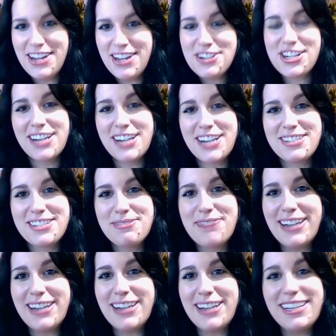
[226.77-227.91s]
Cheers! We're
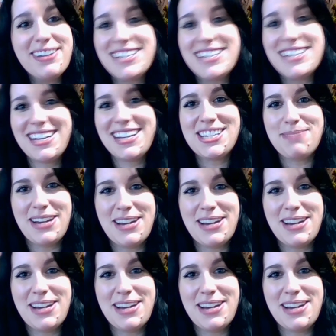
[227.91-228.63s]
finally going to Egypt.